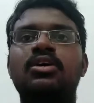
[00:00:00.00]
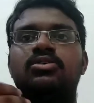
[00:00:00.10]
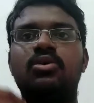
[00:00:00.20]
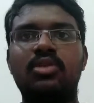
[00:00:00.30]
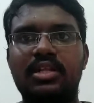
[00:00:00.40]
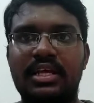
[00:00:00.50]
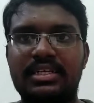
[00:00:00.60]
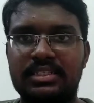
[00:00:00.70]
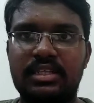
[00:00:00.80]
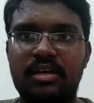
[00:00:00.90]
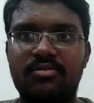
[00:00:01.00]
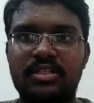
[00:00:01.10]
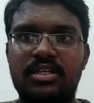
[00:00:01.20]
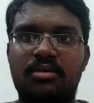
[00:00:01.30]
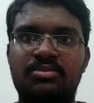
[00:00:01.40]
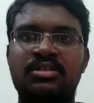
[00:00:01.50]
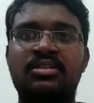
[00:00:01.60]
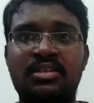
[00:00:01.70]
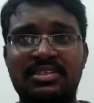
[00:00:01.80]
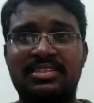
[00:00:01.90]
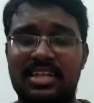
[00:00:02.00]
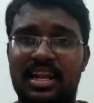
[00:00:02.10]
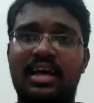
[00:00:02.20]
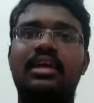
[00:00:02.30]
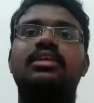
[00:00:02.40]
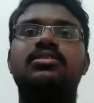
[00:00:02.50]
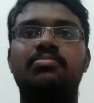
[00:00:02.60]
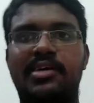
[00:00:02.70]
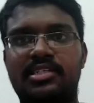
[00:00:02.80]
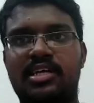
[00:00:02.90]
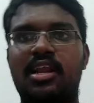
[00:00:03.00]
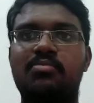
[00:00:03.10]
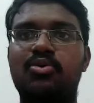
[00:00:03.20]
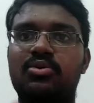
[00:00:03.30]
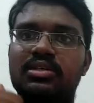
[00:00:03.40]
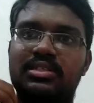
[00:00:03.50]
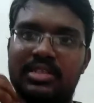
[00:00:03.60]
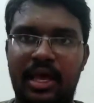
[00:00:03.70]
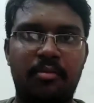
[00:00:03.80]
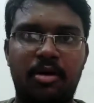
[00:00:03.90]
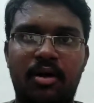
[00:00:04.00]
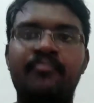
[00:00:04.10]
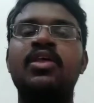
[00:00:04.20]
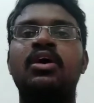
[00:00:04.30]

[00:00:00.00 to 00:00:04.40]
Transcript: So the next thing which comes in this line is basically about its camera.